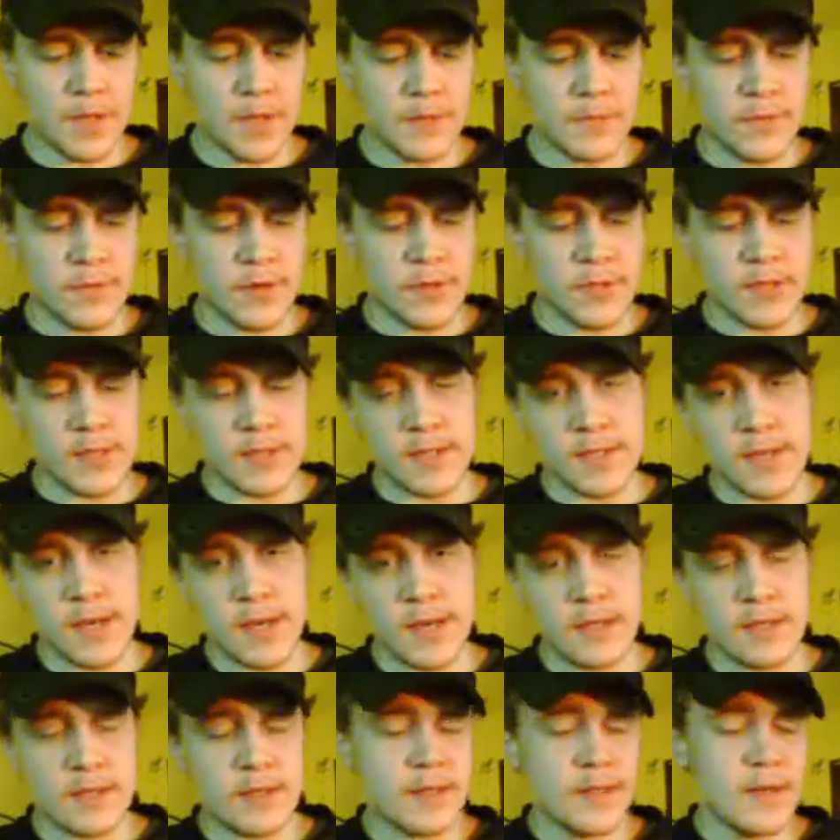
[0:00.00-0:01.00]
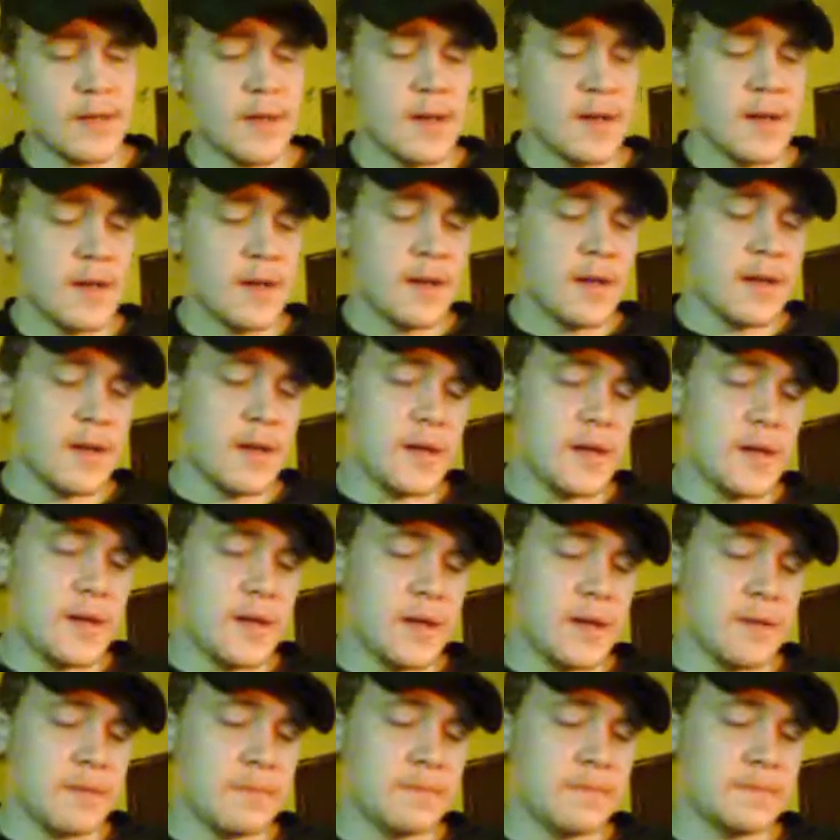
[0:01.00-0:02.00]
as far as the taste,
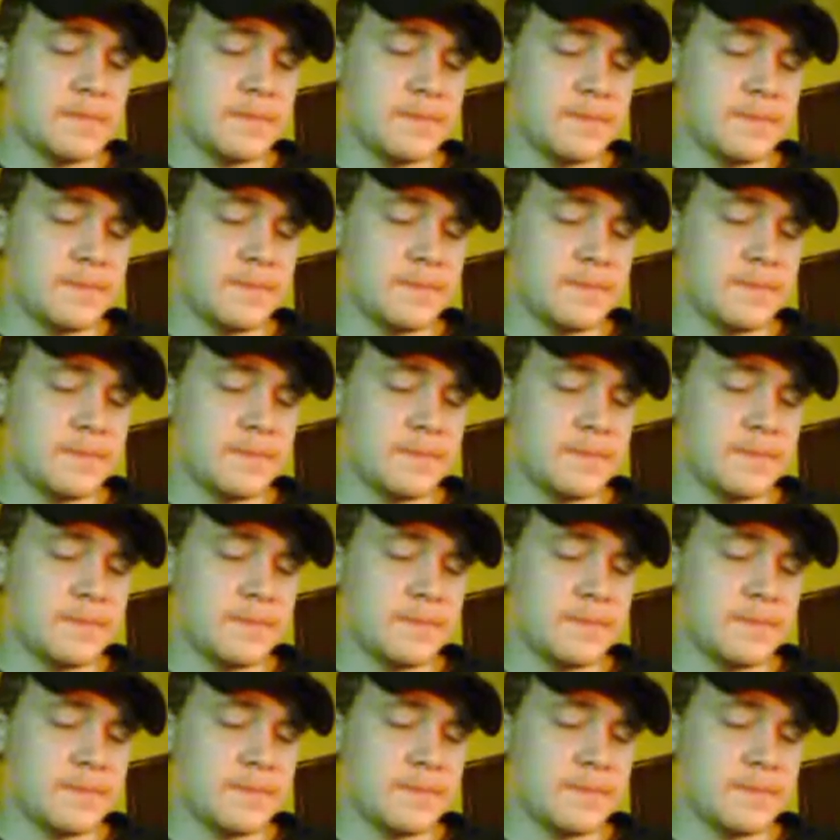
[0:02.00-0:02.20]
that